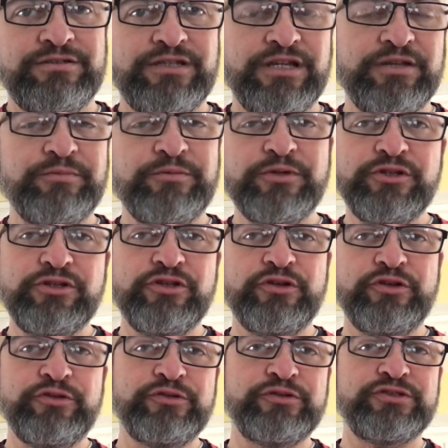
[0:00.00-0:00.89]
and
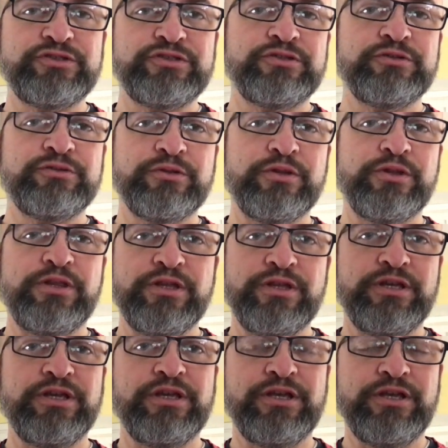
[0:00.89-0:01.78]
reduce
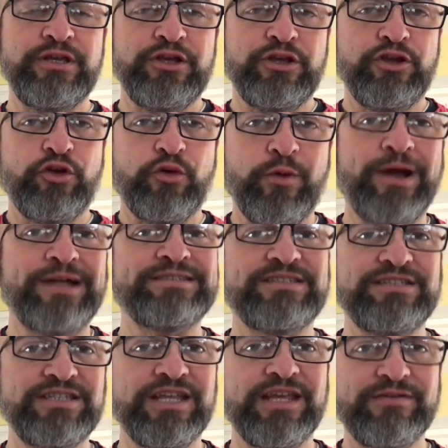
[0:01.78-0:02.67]
the
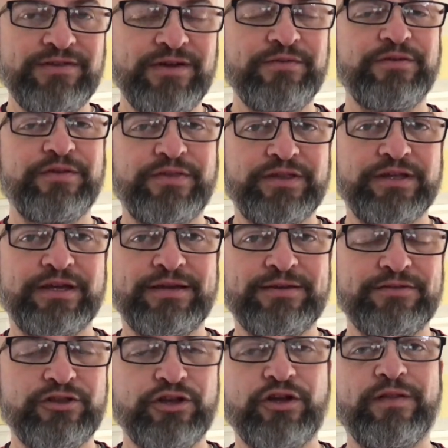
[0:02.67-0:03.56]
quantity of
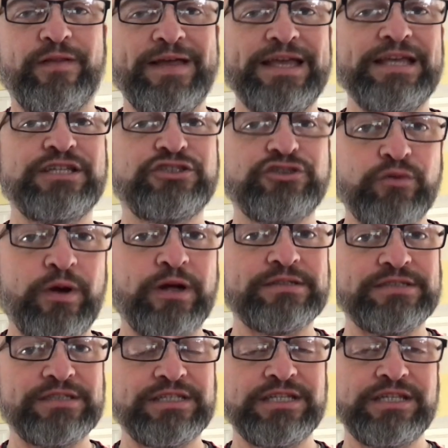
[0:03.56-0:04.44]
everything, the glazed
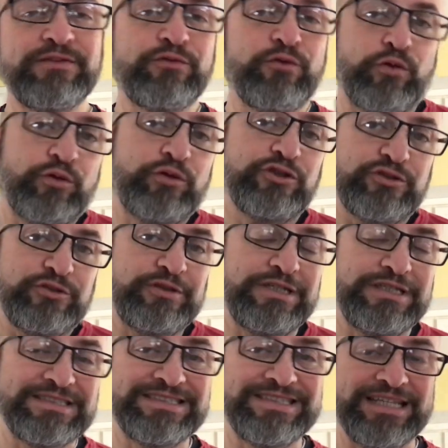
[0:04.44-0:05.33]
quantity, of course,
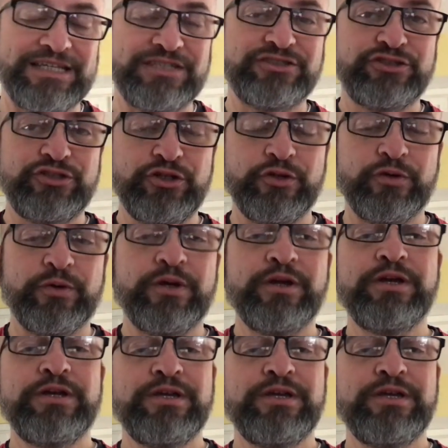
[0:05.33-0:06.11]
is less too.